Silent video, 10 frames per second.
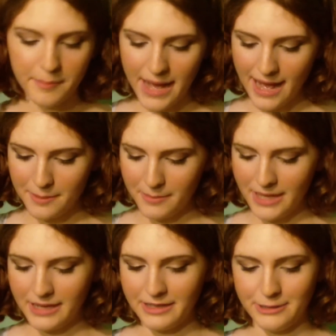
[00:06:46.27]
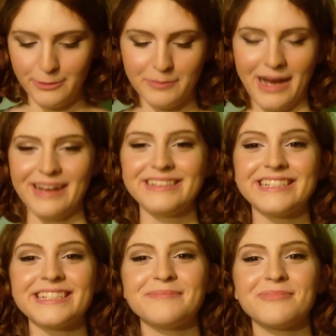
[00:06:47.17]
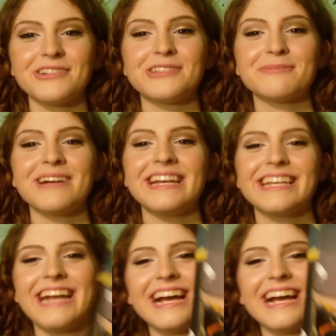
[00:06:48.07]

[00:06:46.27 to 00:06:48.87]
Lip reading: Batman, who punches Bruce Wayne.